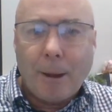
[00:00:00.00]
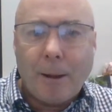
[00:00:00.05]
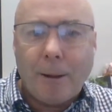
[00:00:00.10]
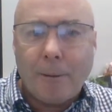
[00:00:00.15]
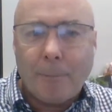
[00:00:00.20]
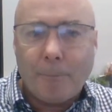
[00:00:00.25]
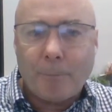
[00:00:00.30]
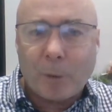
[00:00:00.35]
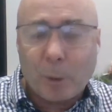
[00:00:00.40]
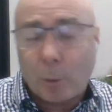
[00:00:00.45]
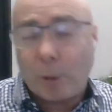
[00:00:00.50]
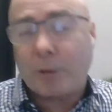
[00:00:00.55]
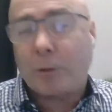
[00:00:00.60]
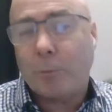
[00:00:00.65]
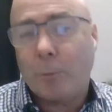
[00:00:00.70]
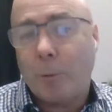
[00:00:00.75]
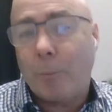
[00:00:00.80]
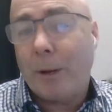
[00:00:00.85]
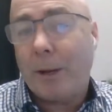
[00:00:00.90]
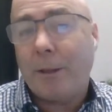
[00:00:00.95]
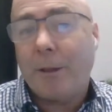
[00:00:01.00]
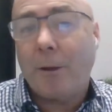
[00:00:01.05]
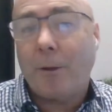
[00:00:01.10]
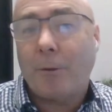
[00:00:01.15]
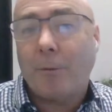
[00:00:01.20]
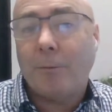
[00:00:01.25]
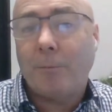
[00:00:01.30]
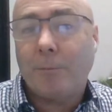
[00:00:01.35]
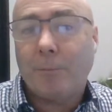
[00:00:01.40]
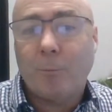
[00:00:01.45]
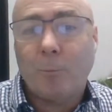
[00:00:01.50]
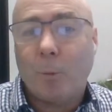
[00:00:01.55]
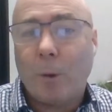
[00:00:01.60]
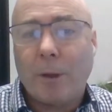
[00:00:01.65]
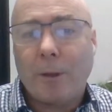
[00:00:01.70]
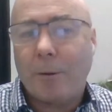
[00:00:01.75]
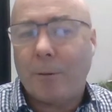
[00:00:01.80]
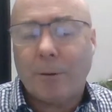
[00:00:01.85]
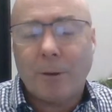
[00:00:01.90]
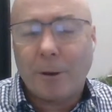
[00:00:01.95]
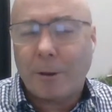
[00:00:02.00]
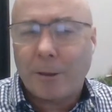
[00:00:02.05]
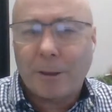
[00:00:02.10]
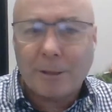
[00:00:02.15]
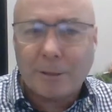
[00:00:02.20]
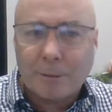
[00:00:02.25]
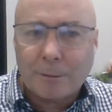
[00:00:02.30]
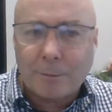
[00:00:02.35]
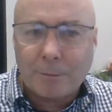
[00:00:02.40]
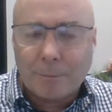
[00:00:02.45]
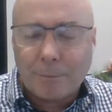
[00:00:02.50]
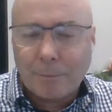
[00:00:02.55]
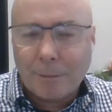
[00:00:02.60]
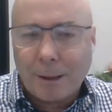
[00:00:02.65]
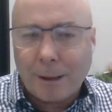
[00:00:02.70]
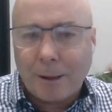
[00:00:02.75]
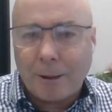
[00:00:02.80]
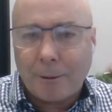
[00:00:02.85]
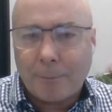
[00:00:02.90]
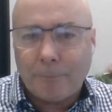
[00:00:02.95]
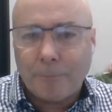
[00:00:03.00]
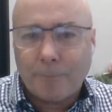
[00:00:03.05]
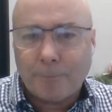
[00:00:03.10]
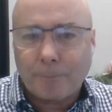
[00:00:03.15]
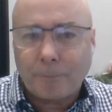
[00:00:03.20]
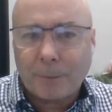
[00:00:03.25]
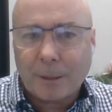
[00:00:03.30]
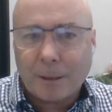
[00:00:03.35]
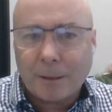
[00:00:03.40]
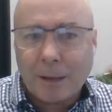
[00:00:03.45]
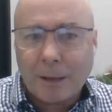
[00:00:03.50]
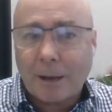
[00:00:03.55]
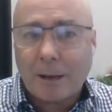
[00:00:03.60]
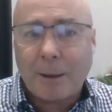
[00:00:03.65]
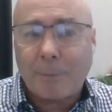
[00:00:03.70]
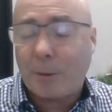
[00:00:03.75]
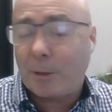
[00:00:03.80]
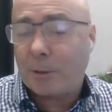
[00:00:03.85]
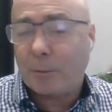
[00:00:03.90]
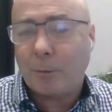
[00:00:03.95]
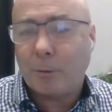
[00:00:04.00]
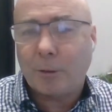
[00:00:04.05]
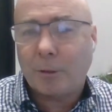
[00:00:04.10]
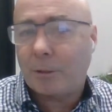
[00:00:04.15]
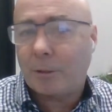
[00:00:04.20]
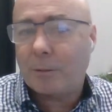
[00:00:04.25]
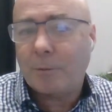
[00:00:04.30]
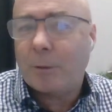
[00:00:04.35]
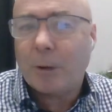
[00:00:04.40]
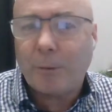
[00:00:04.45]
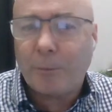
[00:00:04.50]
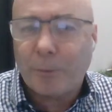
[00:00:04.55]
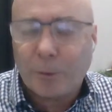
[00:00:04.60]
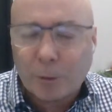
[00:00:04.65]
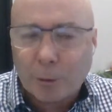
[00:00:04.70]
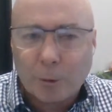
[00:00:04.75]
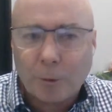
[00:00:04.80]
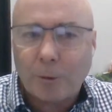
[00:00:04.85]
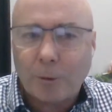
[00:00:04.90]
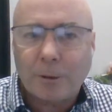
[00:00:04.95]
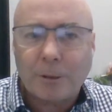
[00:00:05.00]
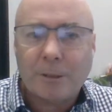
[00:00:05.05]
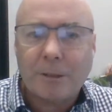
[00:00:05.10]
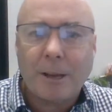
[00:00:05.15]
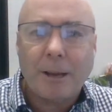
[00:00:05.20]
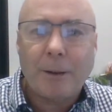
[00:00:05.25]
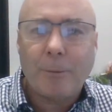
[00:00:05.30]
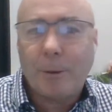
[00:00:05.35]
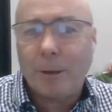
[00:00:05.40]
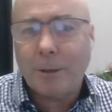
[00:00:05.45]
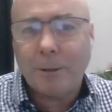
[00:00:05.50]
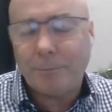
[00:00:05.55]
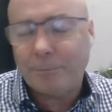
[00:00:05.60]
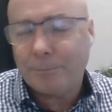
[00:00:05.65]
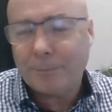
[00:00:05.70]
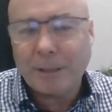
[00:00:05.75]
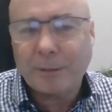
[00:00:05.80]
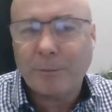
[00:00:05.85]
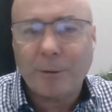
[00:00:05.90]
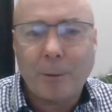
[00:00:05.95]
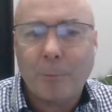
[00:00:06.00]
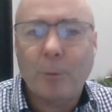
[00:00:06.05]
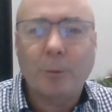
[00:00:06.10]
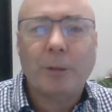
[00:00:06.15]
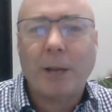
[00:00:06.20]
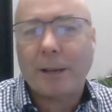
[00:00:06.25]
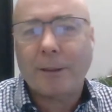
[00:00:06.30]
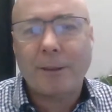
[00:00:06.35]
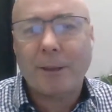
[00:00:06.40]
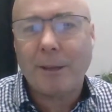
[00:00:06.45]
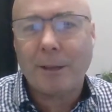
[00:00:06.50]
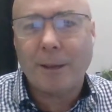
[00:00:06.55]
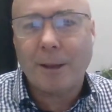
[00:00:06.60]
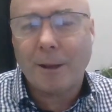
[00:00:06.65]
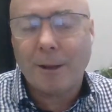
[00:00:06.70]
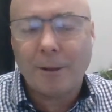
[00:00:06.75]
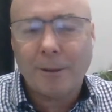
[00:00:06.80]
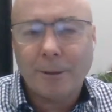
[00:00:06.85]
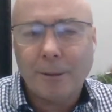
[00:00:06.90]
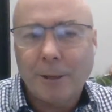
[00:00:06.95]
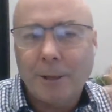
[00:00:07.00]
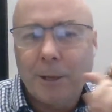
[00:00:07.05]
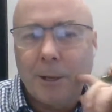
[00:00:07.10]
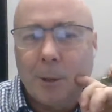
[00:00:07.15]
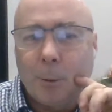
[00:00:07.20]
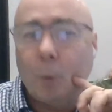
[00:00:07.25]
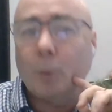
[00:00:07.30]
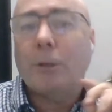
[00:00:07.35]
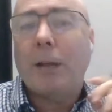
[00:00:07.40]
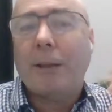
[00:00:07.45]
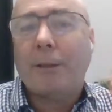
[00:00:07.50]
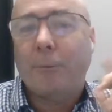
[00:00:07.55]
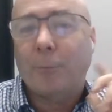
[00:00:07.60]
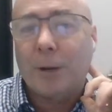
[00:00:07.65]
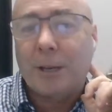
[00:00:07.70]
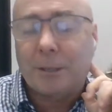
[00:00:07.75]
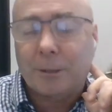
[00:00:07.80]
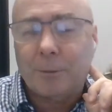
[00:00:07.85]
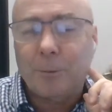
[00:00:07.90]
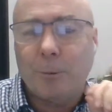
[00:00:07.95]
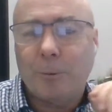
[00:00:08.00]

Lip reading: The question will be, though, whether a lot of these car companies will just self-insure and say, well, that's fine, we'll take the risk.